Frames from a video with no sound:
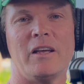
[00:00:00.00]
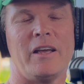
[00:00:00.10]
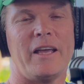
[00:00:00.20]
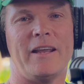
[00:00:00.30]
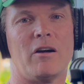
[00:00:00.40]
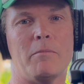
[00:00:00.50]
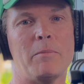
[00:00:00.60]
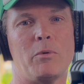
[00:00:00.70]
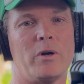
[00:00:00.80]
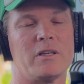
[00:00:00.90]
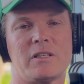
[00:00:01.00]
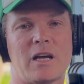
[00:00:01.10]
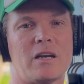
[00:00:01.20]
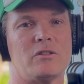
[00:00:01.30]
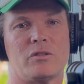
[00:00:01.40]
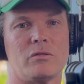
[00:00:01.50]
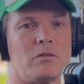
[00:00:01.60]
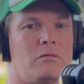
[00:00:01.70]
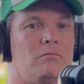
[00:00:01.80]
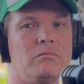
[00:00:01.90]
And I remember when I started to sort
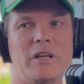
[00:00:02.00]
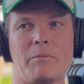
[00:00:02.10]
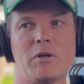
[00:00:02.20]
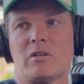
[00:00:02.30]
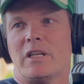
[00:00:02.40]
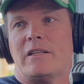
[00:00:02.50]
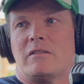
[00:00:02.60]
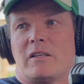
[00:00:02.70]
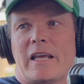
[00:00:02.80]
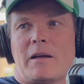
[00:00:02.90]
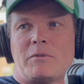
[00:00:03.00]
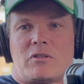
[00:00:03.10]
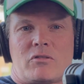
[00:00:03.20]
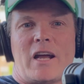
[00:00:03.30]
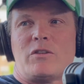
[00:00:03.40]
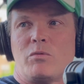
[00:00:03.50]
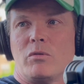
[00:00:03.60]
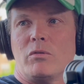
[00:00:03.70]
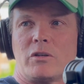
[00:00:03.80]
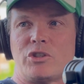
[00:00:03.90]
of because I needed to get up to scratch with
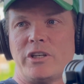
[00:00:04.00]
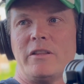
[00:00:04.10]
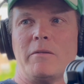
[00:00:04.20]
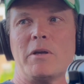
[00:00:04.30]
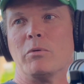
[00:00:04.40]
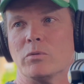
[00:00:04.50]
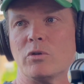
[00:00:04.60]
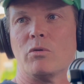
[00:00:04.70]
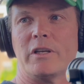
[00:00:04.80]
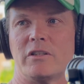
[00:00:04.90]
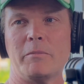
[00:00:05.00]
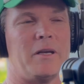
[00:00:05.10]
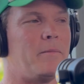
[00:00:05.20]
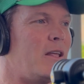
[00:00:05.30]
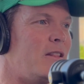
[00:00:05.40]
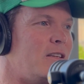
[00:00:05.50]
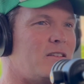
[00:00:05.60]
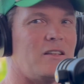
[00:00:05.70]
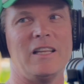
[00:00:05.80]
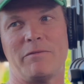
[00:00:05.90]
all the shit that people were talking to me about
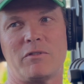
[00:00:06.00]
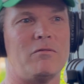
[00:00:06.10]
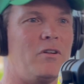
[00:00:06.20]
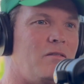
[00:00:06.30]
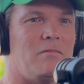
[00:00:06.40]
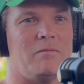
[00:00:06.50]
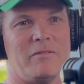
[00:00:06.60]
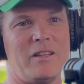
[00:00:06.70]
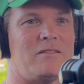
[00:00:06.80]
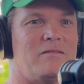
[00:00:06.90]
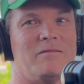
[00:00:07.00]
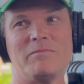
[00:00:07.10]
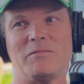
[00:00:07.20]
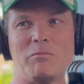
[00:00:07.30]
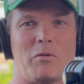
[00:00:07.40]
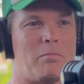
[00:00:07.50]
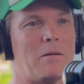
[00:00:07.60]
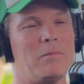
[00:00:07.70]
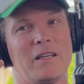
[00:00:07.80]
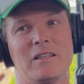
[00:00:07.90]
this and left and right and this and
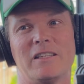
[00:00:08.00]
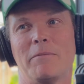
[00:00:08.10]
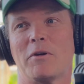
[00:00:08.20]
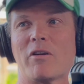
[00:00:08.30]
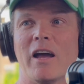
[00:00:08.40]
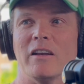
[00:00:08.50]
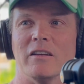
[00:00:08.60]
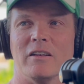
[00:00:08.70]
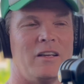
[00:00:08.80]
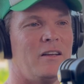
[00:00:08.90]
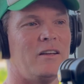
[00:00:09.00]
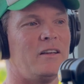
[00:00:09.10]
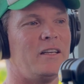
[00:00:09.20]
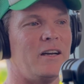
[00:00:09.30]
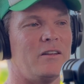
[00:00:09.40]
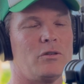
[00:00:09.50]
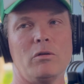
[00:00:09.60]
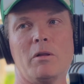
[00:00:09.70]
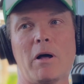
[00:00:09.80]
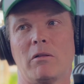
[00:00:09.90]
Republican and Democrat and it's
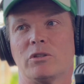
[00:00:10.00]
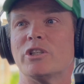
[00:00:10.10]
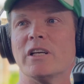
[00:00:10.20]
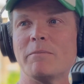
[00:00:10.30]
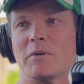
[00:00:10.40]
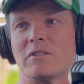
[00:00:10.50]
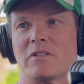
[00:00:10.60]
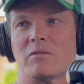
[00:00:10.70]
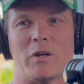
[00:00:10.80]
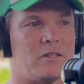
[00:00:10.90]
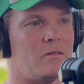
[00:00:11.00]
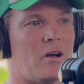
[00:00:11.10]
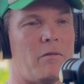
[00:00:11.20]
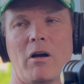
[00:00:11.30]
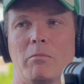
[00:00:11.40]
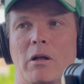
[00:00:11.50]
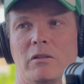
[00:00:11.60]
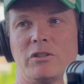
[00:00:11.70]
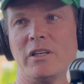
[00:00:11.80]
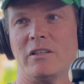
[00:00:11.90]
all a bowl of shit, but just one's a whole bowl
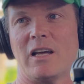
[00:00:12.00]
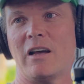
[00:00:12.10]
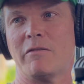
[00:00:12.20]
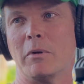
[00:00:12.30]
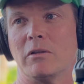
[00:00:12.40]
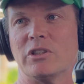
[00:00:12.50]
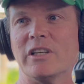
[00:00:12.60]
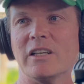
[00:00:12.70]
of shit and a half a bowl of shit,